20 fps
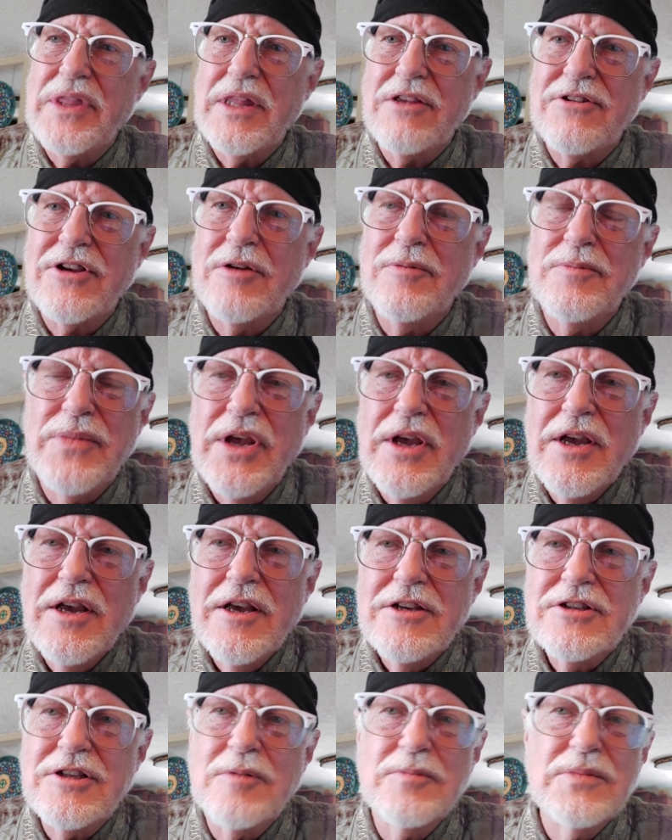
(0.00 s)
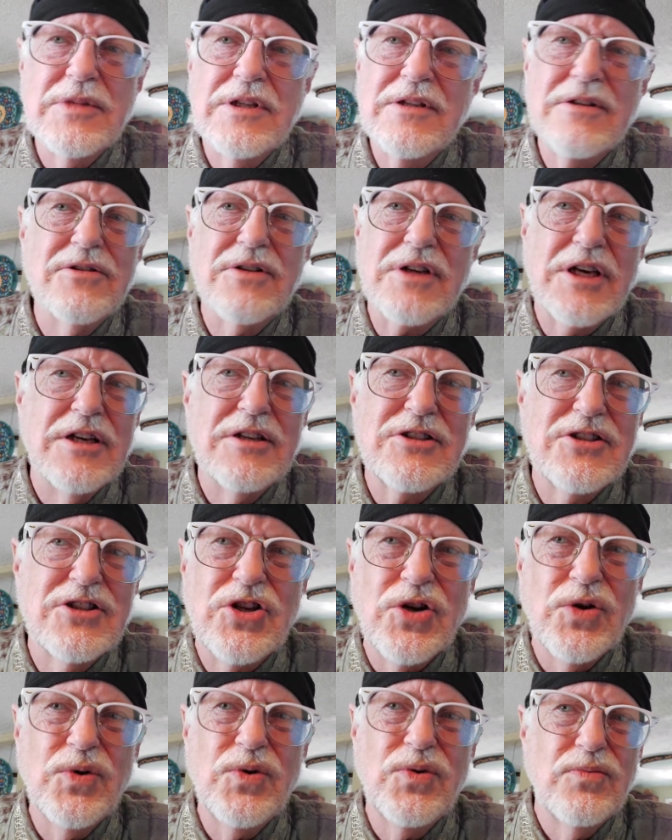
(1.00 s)
some some little kids
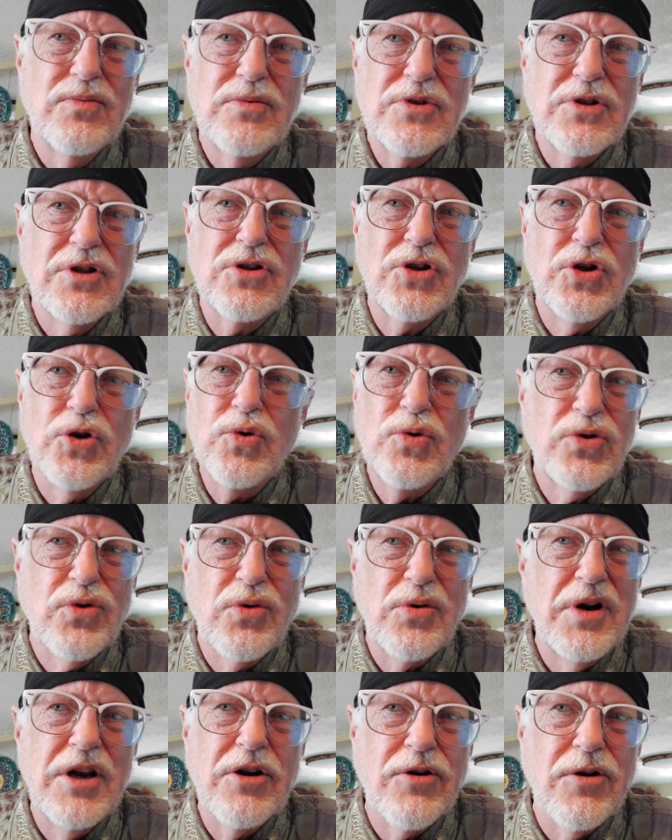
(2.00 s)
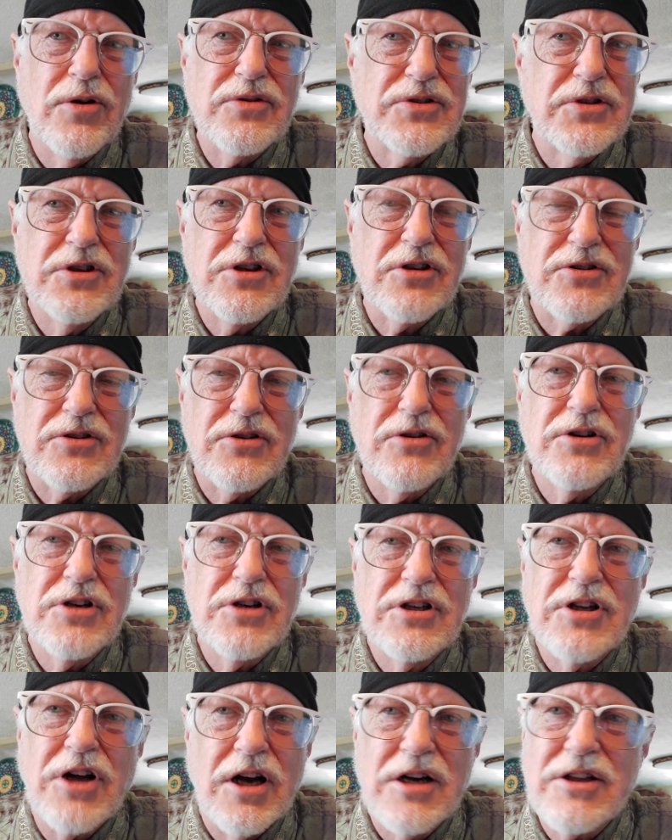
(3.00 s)
too two three year olds who just learn to
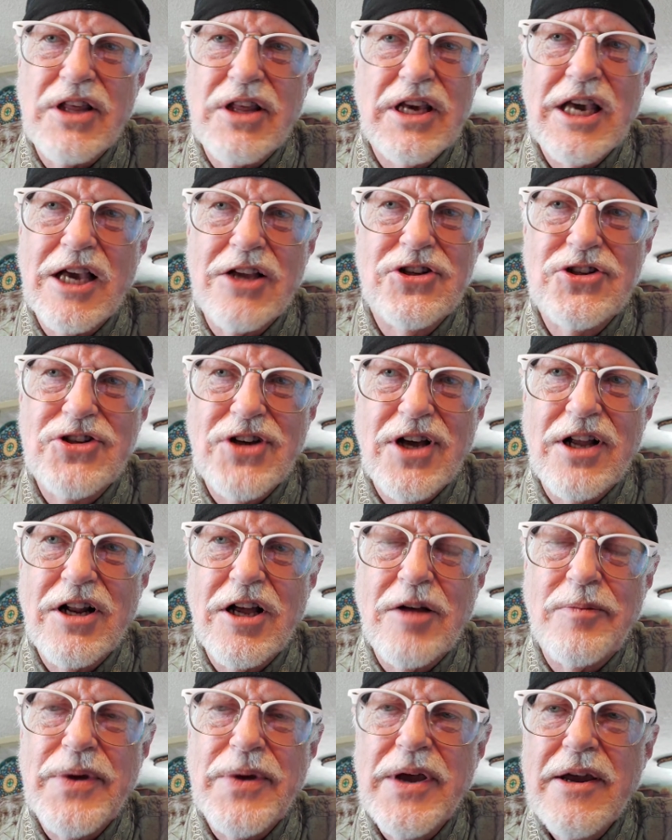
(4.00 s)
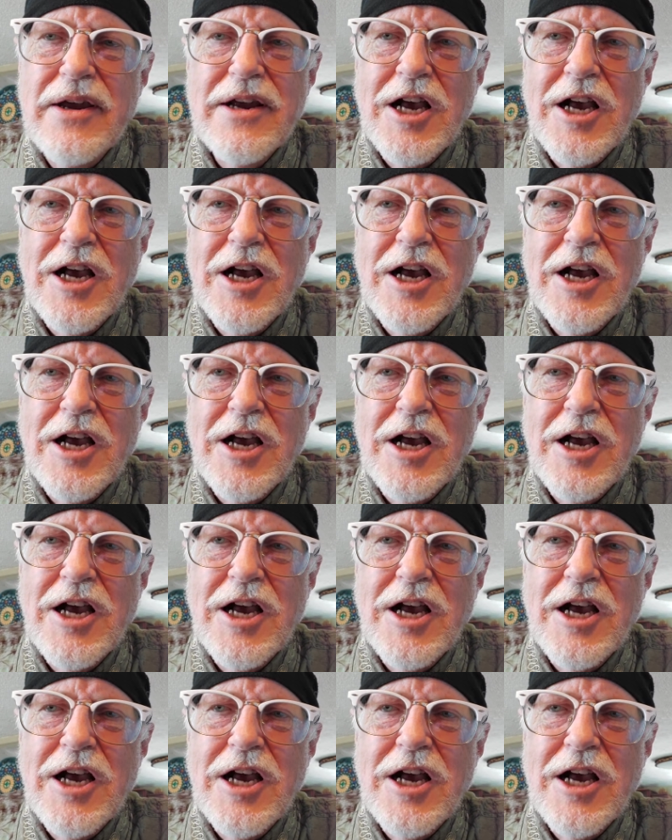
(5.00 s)
talk and they can't shut up.